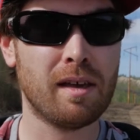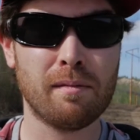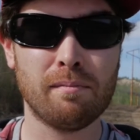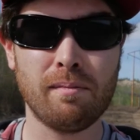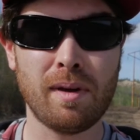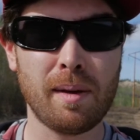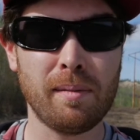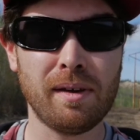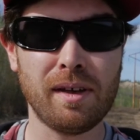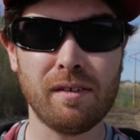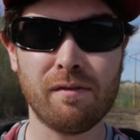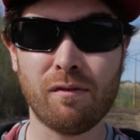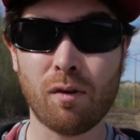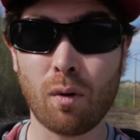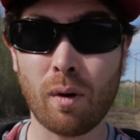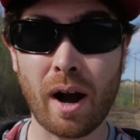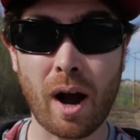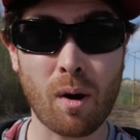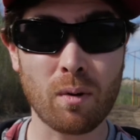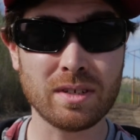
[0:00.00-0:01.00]
maybe
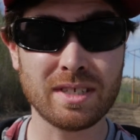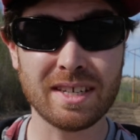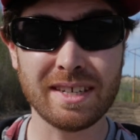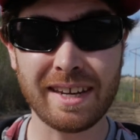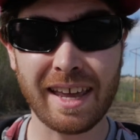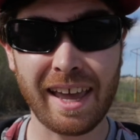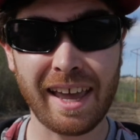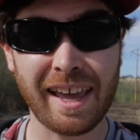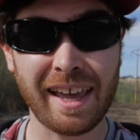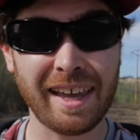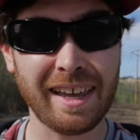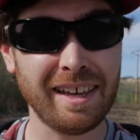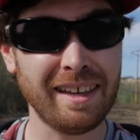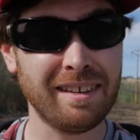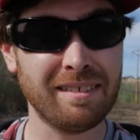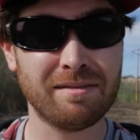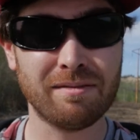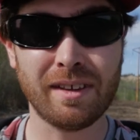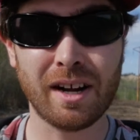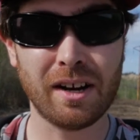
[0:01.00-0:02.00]
4 hours a day,
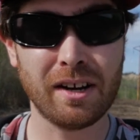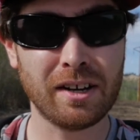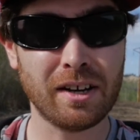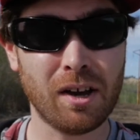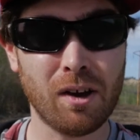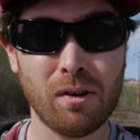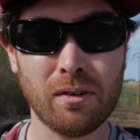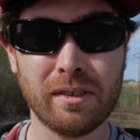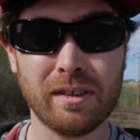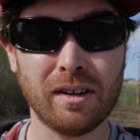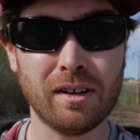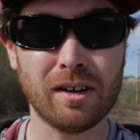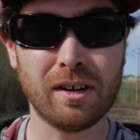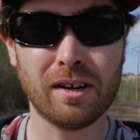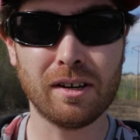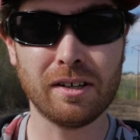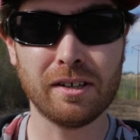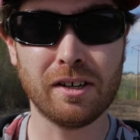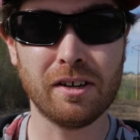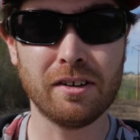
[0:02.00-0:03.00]
there you go,
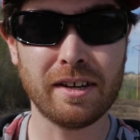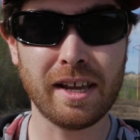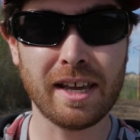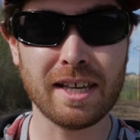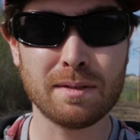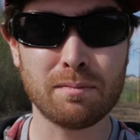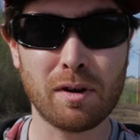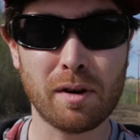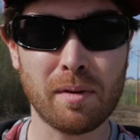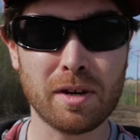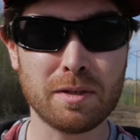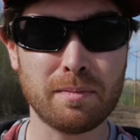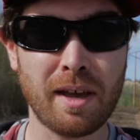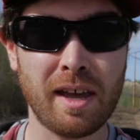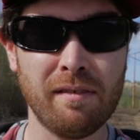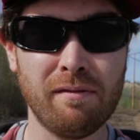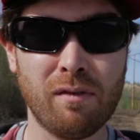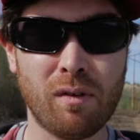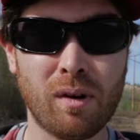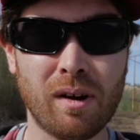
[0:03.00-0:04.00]
your day is pretty much
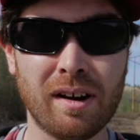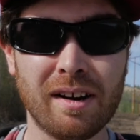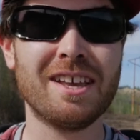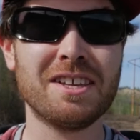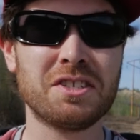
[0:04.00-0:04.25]
paid for.